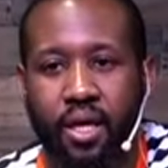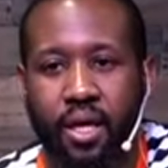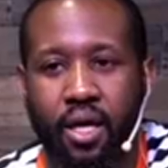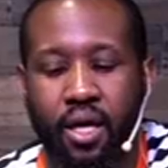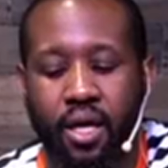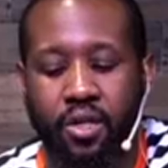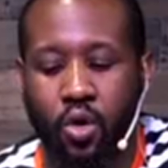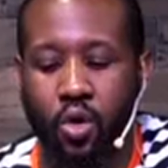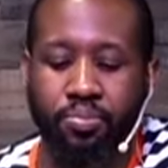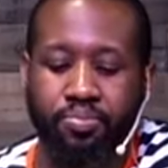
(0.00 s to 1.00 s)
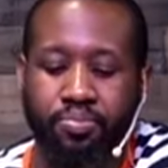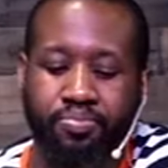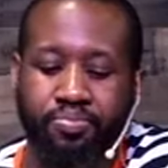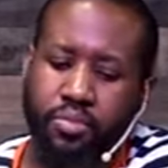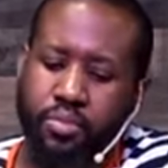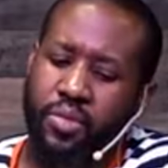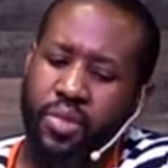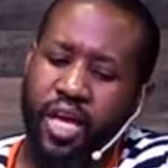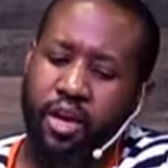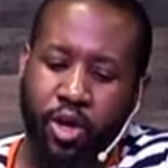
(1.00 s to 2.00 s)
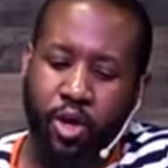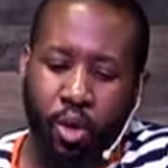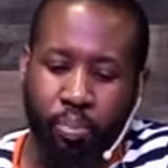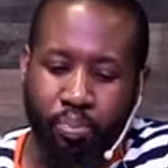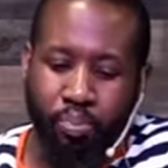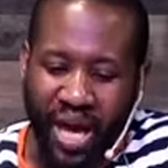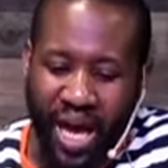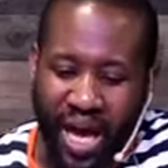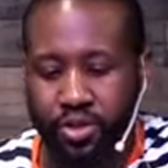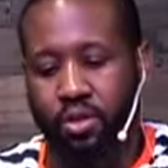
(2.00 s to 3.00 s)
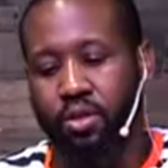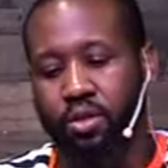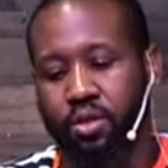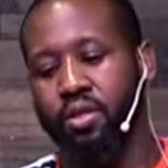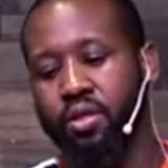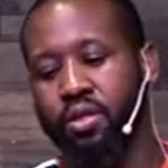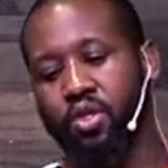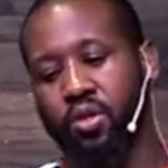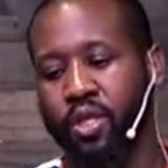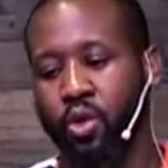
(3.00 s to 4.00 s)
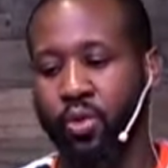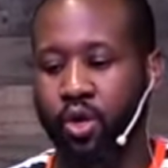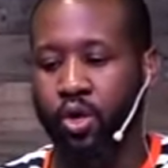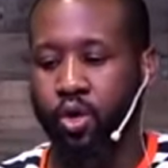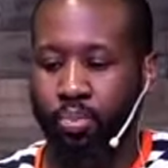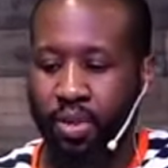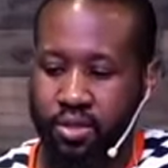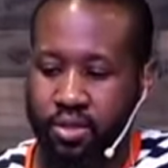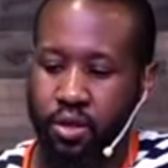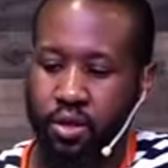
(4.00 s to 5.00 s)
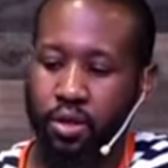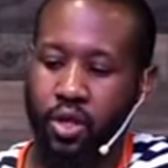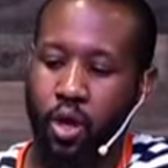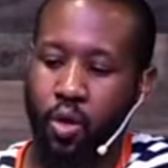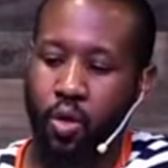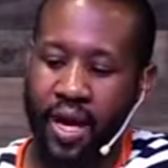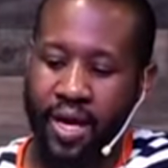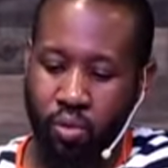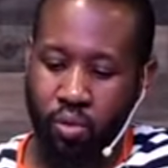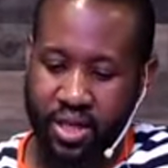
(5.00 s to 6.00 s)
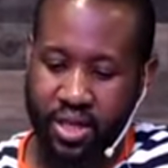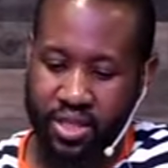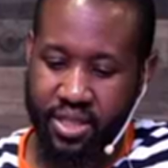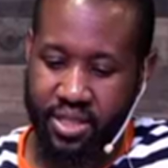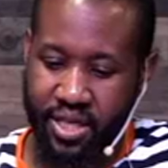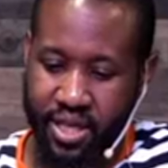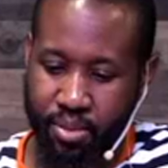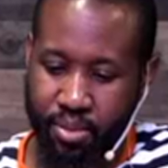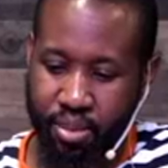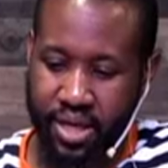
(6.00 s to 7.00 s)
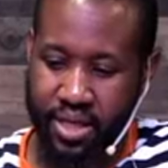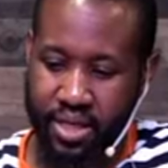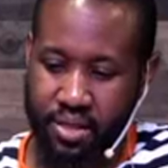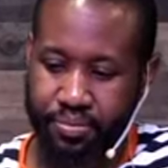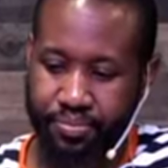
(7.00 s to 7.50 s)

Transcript: So if we go back to the scripture, we go back to the outline of what is taking place,